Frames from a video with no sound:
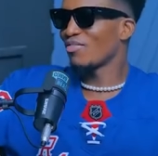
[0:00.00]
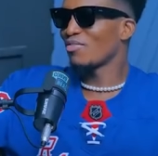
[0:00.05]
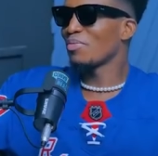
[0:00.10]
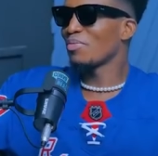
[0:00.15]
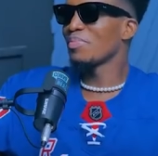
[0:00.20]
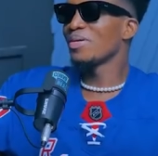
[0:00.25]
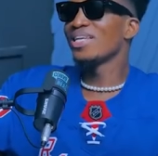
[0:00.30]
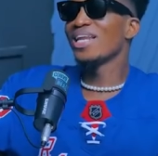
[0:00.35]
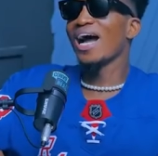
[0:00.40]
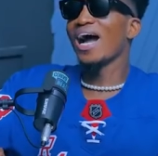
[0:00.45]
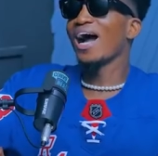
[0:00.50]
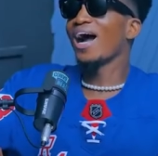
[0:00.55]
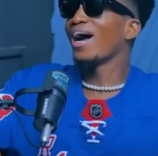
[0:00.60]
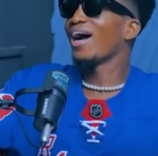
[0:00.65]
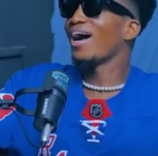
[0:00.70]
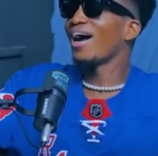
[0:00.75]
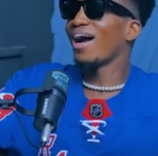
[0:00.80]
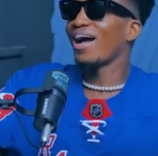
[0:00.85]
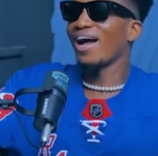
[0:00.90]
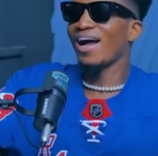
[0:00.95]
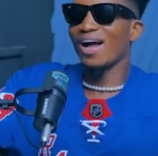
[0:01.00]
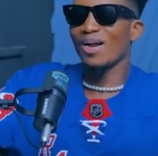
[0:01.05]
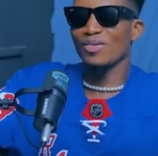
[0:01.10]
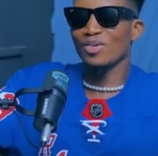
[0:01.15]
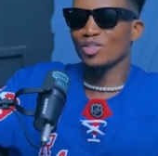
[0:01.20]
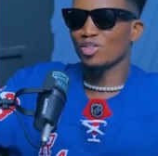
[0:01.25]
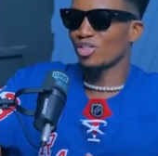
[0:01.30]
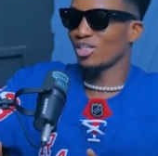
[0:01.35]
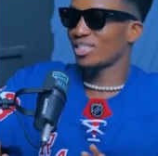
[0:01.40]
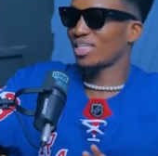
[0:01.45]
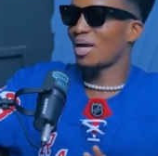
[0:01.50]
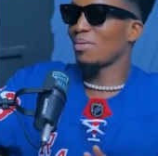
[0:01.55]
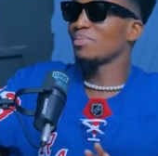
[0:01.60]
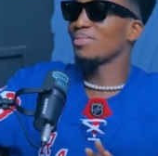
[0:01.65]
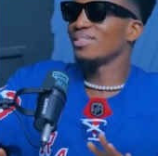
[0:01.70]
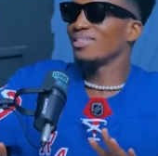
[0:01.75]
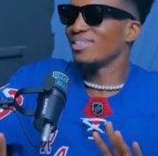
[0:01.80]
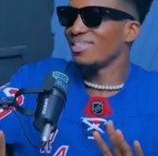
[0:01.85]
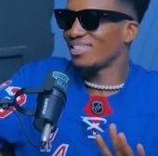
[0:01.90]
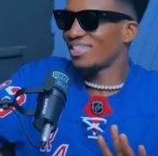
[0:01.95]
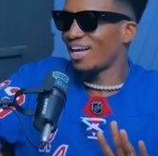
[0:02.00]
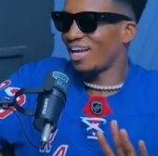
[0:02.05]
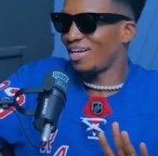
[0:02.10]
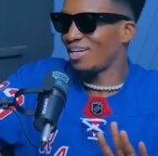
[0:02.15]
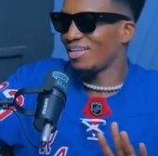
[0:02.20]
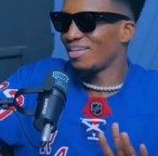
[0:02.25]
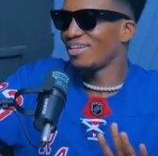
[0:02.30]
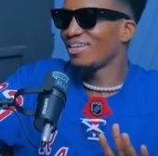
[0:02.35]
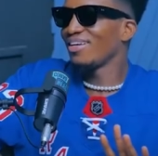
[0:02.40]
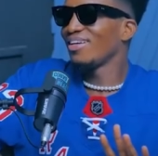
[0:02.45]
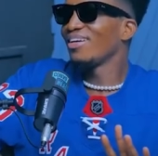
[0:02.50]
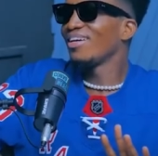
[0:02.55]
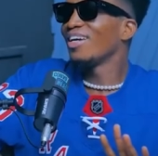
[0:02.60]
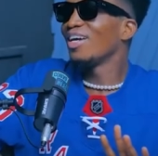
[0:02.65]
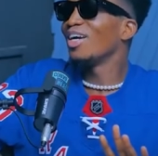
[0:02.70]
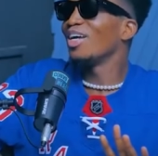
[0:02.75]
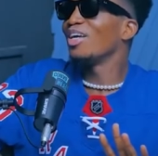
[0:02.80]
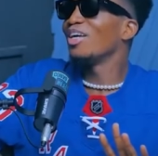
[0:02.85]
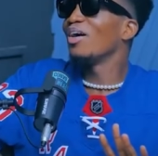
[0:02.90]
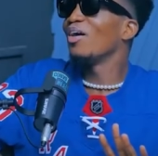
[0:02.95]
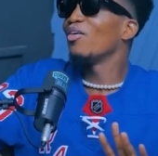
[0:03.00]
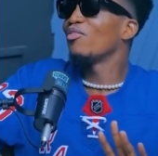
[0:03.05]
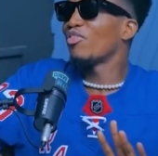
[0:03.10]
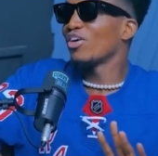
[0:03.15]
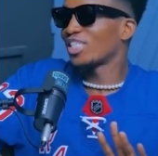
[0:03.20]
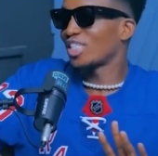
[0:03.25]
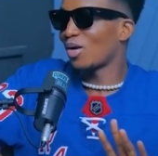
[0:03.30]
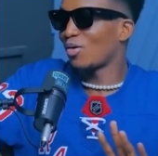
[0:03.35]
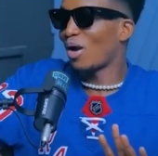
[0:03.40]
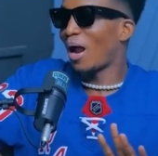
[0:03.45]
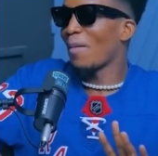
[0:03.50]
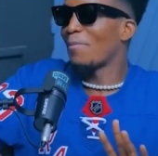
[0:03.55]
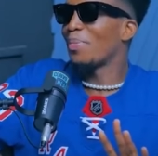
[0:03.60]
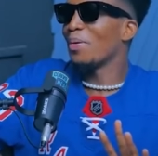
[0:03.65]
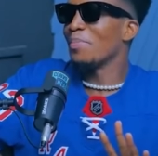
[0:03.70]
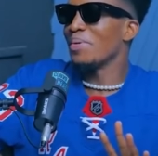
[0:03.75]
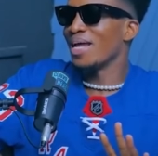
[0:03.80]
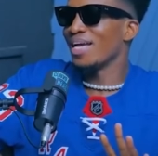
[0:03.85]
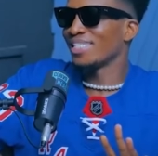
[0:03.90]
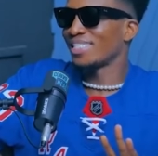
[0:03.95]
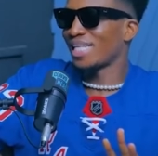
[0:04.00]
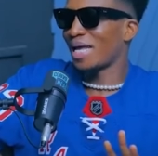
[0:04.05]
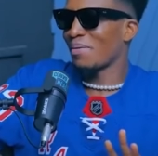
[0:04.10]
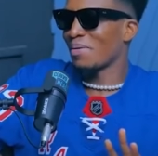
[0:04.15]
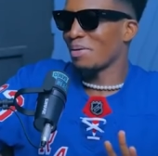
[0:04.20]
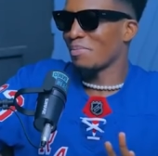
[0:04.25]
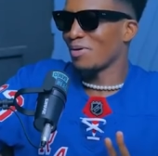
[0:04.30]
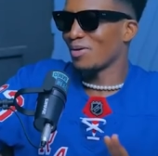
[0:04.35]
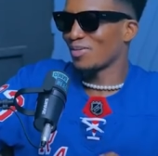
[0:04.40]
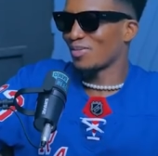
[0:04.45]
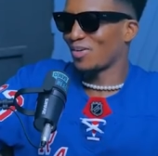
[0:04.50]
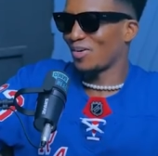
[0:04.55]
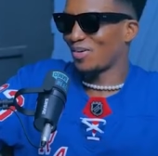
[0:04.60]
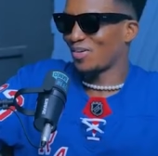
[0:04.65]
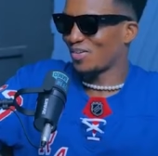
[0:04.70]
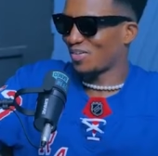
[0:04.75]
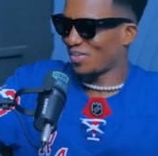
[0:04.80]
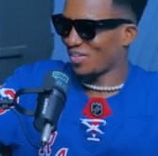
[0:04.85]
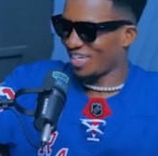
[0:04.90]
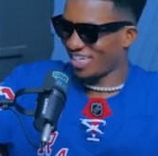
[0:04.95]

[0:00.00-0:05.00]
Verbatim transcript: If it be now, I restrict him say Charlie. Ah, okay, this yeah, be okay. First I wrap him next time your boss order.